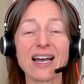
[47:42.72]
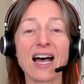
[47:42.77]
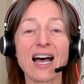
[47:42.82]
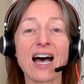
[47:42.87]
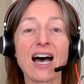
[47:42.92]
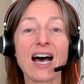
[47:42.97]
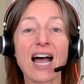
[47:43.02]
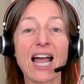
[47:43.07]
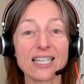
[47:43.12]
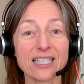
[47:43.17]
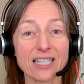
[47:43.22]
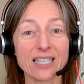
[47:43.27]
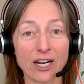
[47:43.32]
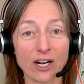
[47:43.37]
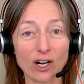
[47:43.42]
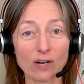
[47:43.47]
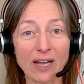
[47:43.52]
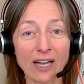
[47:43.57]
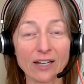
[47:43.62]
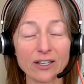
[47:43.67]
Uh, I
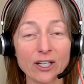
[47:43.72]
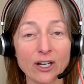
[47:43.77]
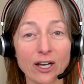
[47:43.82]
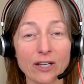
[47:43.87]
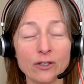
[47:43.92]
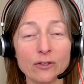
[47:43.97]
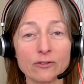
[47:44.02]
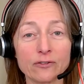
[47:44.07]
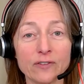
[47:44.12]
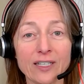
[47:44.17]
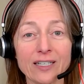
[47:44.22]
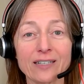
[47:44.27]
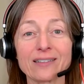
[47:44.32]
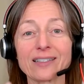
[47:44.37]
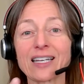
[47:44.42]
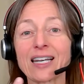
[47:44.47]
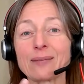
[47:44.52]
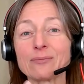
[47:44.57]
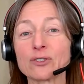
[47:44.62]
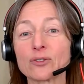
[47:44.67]
care about how you feel,
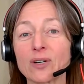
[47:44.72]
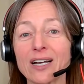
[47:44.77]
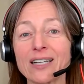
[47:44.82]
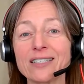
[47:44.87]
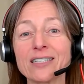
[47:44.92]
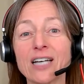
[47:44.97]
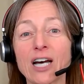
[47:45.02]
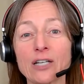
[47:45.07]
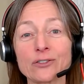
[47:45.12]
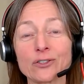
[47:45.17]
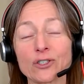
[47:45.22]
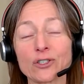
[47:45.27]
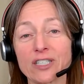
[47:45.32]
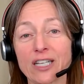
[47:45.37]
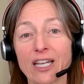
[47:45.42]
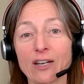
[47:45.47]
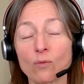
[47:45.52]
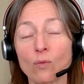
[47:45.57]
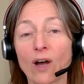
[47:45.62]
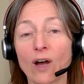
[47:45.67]
and I'm trying to
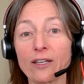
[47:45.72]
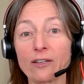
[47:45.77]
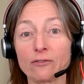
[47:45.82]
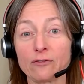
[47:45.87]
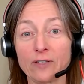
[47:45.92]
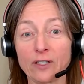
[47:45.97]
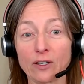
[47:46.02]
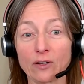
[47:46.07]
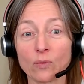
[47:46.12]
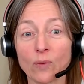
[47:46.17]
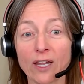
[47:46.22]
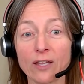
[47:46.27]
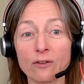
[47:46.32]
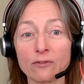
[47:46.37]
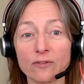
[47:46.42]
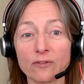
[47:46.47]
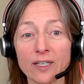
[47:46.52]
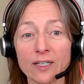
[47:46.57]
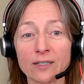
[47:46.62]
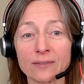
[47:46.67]
understand why you feel the way you
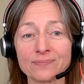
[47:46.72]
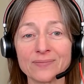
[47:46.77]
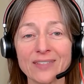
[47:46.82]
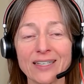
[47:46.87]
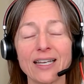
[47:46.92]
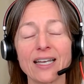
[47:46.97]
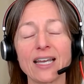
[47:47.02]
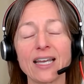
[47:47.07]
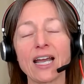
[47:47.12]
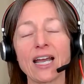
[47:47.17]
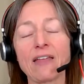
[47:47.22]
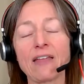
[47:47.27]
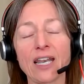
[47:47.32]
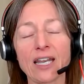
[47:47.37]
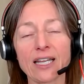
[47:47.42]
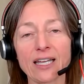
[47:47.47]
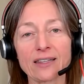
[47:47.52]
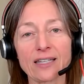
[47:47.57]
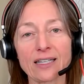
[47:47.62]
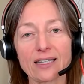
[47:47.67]
feel. And then
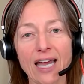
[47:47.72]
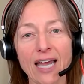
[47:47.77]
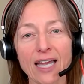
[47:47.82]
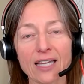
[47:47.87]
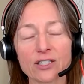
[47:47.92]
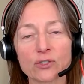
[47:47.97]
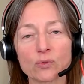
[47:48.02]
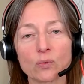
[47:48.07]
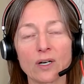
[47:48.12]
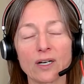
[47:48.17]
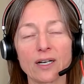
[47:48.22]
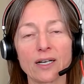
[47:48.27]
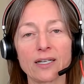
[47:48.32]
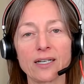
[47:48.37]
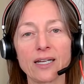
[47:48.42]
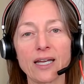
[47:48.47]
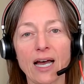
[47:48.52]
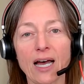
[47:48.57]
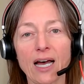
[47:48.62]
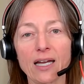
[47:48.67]
again, the last
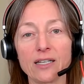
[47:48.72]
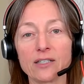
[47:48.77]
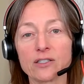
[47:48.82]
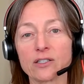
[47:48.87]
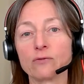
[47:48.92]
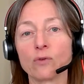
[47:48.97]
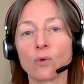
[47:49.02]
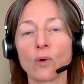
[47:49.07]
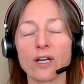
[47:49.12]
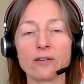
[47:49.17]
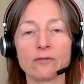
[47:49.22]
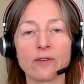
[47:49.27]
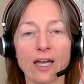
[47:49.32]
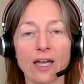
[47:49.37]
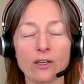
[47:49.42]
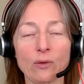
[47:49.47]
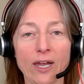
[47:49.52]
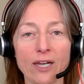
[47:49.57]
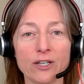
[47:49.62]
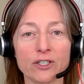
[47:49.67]
one uh, is avoid
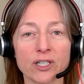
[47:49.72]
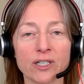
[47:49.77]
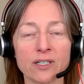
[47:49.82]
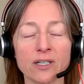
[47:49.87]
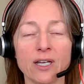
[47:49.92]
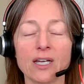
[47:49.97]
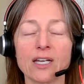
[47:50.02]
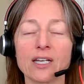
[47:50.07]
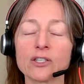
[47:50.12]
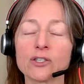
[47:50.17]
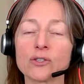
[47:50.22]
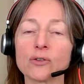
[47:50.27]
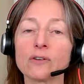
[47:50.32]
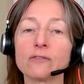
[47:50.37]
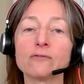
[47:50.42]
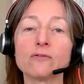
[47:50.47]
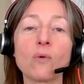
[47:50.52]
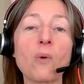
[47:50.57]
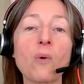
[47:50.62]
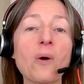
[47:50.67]
evaluation. So
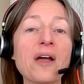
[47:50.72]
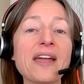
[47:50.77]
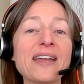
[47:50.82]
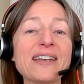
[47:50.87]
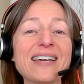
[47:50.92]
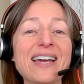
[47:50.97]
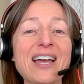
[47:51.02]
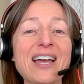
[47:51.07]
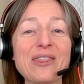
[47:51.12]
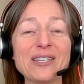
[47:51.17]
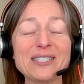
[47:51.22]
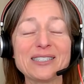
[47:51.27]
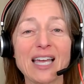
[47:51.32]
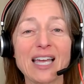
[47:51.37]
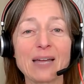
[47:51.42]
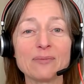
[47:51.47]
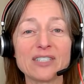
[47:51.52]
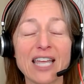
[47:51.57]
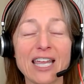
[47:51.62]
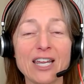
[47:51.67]
avoid the
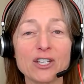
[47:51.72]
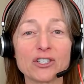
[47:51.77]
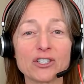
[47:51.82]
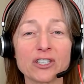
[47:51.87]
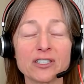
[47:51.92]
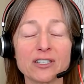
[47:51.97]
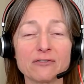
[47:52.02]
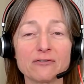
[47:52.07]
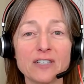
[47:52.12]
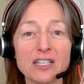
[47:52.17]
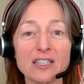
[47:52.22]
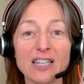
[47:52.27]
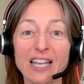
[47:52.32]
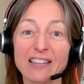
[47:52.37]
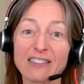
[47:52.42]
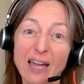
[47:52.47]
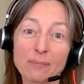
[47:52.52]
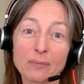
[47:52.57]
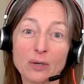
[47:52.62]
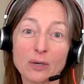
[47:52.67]
temptation to feel
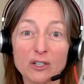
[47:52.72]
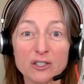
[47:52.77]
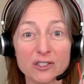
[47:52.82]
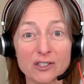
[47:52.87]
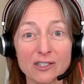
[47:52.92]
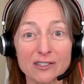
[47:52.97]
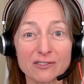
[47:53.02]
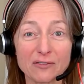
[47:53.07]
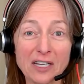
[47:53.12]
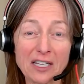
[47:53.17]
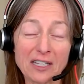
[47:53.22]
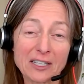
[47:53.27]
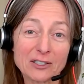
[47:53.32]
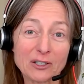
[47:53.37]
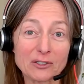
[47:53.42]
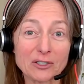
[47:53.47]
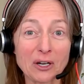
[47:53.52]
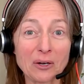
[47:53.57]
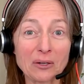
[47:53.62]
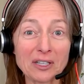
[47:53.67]
like that person's feelings
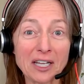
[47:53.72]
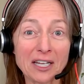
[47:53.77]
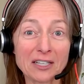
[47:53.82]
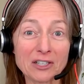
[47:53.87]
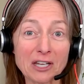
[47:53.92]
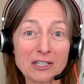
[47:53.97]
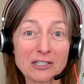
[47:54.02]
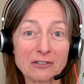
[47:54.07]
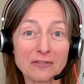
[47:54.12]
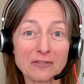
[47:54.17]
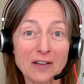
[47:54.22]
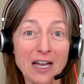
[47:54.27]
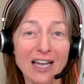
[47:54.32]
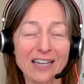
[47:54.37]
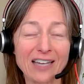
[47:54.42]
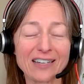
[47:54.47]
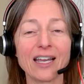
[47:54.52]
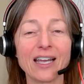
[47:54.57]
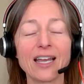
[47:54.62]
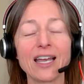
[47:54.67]
are totally
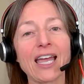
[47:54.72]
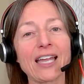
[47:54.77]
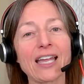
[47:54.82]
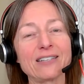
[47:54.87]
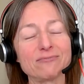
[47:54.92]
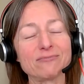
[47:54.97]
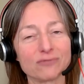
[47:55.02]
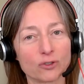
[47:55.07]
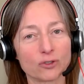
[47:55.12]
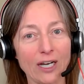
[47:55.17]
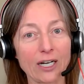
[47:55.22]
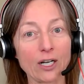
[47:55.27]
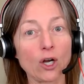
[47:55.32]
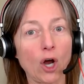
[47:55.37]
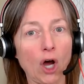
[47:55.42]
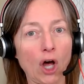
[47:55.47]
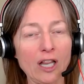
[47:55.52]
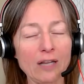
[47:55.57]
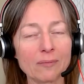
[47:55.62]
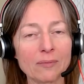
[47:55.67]
unjustified and try to
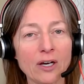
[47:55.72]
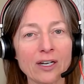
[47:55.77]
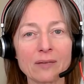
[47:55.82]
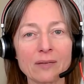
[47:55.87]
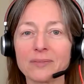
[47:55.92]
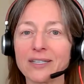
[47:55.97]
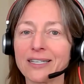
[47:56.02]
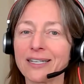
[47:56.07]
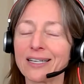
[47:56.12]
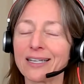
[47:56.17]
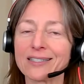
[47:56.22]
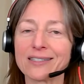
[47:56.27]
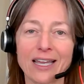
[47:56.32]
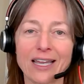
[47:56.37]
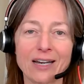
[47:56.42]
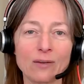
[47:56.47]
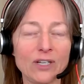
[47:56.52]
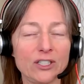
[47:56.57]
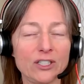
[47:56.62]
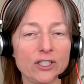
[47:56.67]
call them on it because
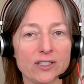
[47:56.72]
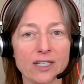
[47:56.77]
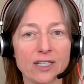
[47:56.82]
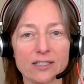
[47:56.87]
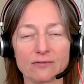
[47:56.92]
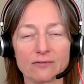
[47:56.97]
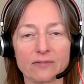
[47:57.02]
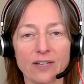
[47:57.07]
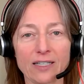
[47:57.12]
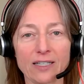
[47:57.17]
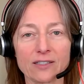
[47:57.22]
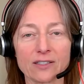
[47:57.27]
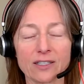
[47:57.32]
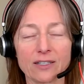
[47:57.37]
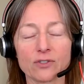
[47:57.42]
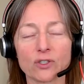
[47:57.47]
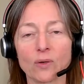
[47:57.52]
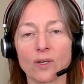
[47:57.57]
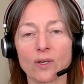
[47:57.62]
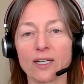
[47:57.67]
then we just get defensive.
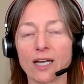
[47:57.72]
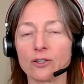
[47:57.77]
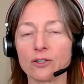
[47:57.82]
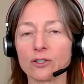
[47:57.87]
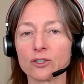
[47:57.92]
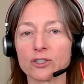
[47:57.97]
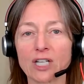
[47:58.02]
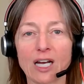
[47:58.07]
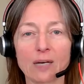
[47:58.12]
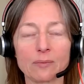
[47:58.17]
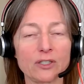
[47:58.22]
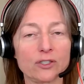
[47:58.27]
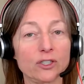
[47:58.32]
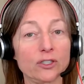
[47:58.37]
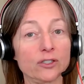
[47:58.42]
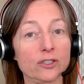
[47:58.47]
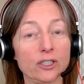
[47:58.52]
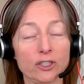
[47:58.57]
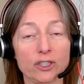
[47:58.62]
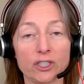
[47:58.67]
So again, your job is
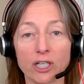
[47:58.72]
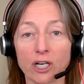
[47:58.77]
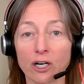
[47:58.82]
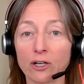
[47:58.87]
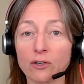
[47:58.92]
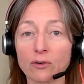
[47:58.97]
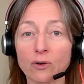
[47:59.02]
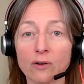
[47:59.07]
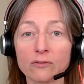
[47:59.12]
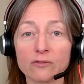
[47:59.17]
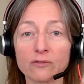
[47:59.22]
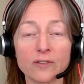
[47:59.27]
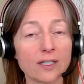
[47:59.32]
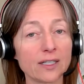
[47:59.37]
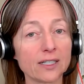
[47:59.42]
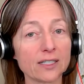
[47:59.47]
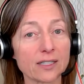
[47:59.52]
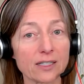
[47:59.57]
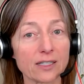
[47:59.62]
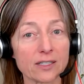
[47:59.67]
just to share your own
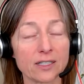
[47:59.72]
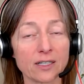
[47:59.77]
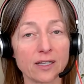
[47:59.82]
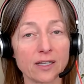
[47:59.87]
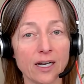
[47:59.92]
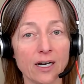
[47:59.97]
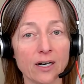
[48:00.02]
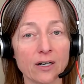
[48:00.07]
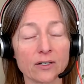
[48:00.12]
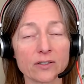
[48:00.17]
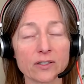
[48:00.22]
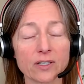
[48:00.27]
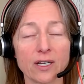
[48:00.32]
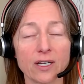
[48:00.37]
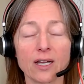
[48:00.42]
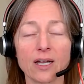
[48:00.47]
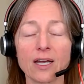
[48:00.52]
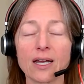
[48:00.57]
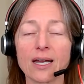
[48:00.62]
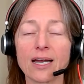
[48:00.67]
feelings, listen to theirs,
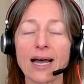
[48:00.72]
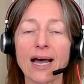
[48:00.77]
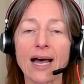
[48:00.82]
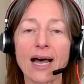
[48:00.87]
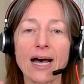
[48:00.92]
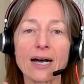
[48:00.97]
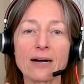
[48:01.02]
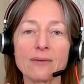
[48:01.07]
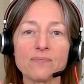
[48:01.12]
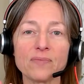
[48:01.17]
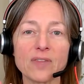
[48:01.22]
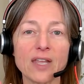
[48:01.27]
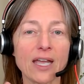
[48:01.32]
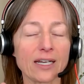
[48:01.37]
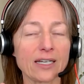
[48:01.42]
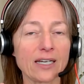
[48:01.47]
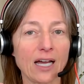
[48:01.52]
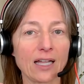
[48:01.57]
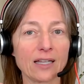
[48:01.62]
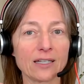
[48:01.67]
um,
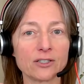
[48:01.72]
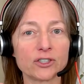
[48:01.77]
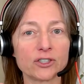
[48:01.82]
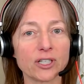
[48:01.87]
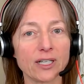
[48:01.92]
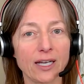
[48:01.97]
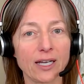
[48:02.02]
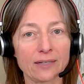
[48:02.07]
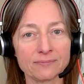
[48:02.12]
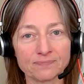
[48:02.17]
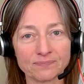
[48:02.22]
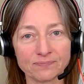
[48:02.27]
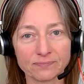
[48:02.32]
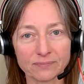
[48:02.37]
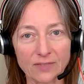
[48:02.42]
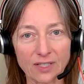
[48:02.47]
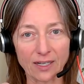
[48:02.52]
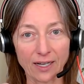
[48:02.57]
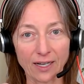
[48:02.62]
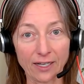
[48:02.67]
acknowledge again,
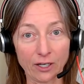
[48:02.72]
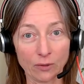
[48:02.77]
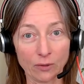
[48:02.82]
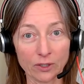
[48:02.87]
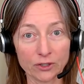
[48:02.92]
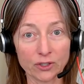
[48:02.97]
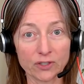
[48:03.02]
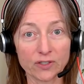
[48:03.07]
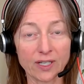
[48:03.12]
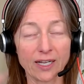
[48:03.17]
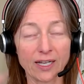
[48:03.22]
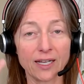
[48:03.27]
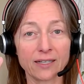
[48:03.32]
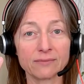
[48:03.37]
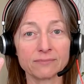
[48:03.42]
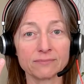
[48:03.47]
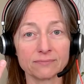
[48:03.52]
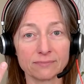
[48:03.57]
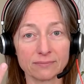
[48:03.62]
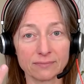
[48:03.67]
I hear what you're
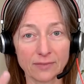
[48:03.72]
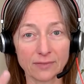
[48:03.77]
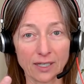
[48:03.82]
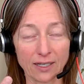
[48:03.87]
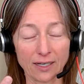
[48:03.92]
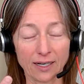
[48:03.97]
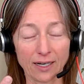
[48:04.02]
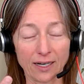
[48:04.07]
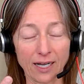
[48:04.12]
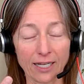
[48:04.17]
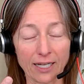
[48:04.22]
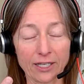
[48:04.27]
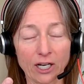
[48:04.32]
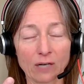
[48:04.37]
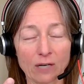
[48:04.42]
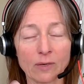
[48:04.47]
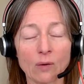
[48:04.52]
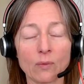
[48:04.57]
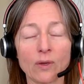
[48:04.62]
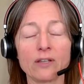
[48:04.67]
saying. Uh, I
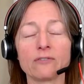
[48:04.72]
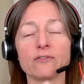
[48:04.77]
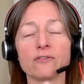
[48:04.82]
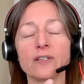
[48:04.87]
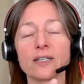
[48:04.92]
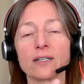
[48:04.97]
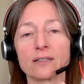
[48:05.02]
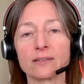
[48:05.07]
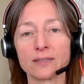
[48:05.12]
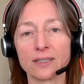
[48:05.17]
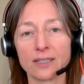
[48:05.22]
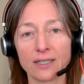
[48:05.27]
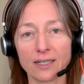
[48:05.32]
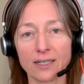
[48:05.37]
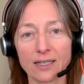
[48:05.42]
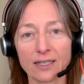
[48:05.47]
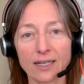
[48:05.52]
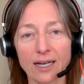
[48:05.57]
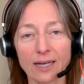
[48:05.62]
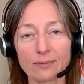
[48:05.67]
care about what you feel.
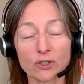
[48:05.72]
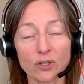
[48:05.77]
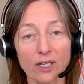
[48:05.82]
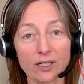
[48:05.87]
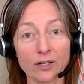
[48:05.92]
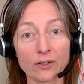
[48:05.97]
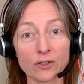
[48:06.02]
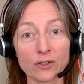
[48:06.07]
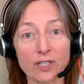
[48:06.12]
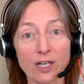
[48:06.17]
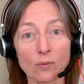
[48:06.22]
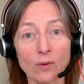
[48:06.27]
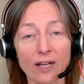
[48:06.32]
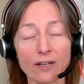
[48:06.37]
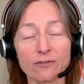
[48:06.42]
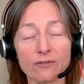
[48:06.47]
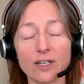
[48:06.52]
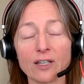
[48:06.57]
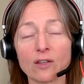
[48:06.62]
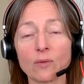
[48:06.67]
I'm trying to understand why
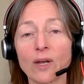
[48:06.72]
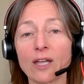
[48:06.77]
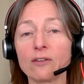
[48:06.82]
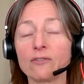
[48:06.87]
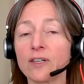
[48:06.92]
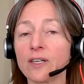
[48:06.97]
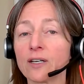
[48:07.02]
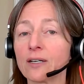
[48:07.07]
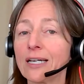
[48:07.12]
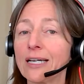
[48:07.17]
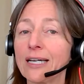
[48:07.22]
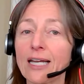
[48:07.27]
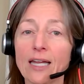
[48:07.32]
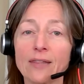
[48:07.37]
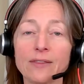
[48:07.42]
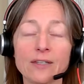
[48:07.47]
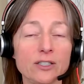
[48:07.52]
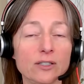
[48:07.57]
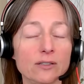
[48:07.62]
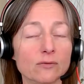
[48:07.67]
you feel the way you feel
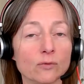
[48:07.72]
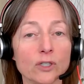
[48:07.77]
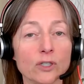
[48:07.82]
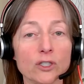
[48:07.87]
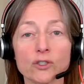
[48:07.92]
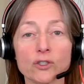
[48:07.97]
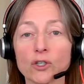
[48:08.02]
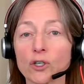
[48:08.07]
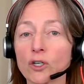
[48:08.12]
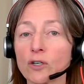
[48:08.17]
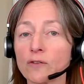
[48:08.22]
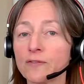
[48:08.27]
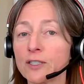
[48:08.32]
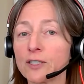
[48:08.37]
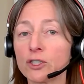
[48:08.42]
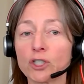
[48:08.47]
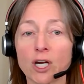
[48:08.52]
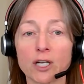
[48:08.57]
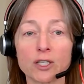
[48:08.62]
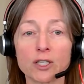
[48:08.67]
and the, reserve the
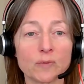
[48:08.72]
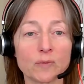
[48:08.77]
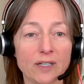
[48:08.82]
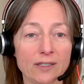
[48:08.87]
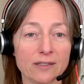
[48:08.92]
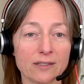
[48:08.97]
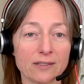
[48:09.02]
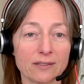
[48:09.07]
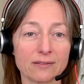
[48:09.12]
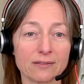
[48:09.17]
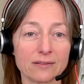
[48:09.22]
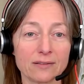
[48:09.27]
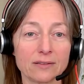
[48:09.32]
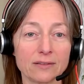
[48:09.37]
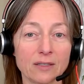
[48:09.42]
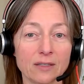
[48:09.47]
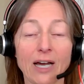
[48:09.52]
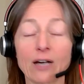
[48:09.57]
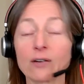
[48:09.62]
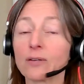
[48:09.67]
judgment
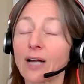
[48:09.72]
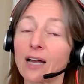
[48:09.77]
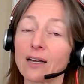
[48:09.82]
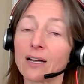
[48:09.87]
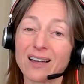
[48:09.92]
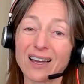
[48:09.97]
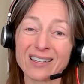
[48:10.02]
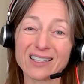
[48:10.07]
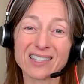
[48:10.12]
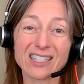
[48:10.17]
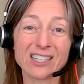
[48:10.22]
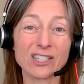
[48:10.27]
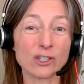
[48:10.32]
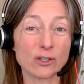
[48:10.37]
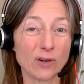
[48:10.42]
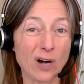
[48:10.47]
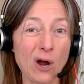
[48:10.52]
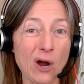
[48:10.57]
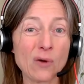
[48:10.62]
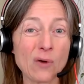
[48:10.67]
about honestly
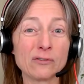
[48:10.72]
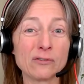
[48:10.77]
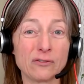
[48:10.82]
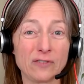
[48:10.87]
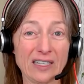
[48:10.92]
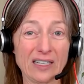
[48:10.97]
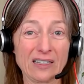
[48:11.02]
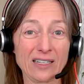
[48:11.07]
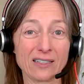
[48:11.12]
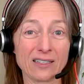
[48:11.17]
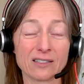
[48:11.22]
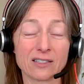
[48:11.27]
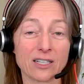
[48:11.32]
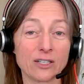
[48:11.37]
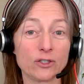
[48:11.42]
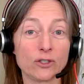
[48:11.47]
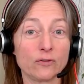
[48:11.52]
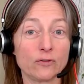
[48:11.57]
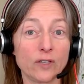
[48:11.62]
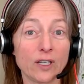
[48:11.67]
your own feelings
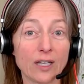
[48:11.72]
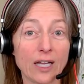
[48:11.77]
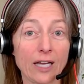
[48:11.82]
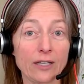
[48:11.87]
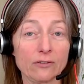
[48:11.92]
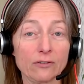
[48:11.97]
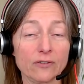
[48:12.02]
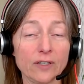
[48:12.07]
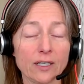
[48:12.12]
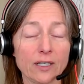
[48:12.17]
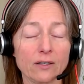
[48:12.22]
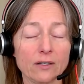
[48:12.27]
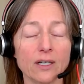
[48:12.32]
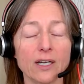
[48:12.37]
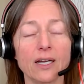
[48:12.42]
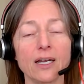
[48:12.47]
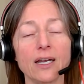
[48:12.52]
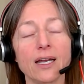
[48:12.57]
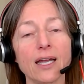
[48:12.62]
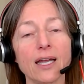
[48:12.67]
because you feel how you feel
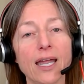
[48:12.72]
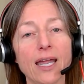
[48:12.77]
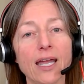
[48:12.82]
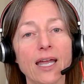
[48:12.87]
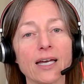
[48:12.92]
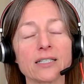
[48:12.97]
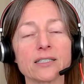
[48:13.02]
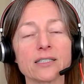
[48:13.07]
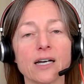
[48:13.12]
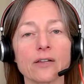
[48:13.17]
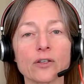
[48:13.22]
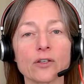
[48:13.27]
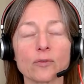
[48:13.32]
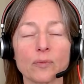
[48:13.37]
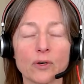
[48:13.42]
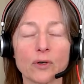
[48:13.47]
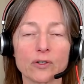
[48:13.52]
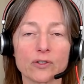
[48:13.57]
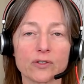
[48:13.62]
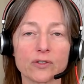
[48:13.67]
and other
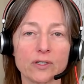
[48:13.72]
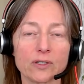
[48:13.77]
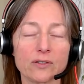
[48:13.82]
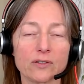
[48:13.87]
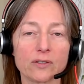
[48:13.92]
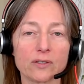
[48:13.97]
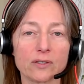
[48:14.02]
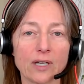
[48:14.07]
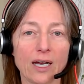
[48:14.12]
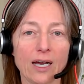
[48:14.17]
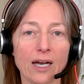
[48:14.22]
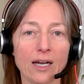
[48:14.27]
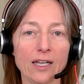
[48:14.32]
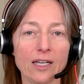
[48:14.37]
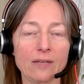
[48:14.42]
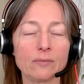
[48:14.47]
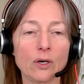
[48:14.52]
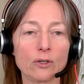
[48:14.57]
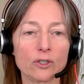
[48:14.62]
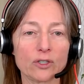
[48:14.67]
person's uh,
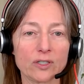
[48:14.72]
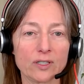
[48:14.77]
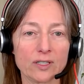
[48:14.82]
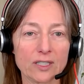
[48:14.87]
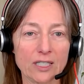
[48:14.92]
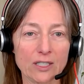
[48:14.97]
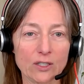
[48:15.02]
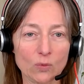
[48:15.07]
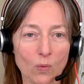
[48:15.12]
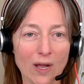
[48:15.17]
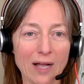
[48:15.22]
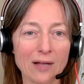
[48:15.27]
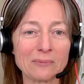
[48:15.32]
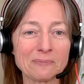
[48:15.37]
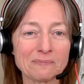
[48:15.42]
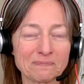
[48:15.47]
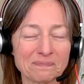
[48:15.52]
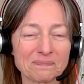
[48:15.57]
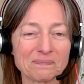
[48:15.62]
emotions as well